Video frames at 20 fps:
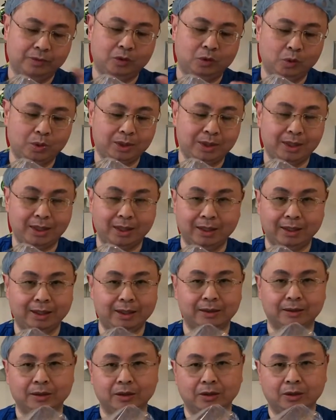twisting it
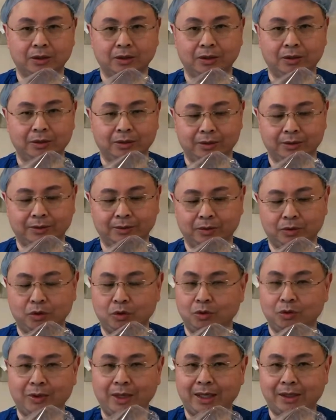in,
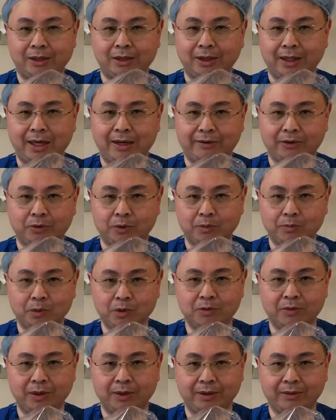you don't actually have to
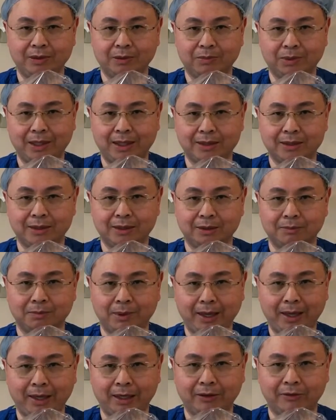remove any of the plastic
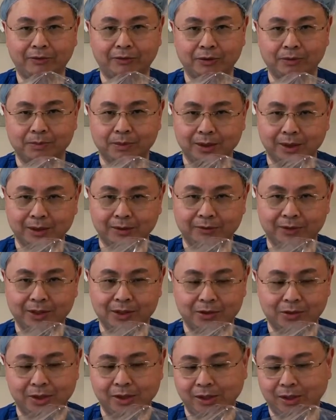bag from the
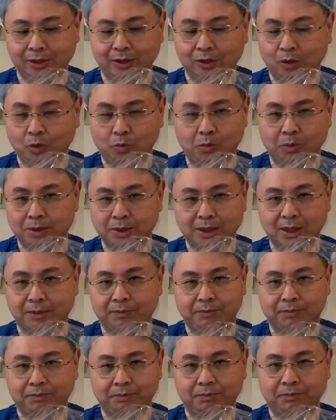fenestration. It opens up
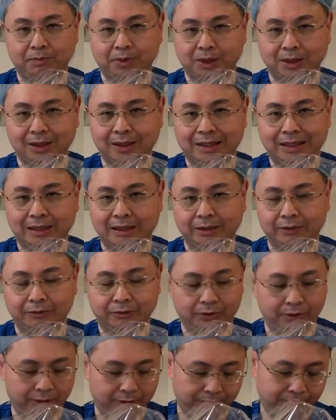cleanly
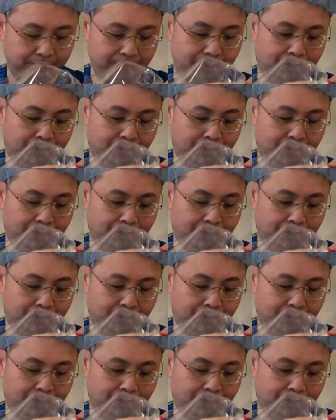for you.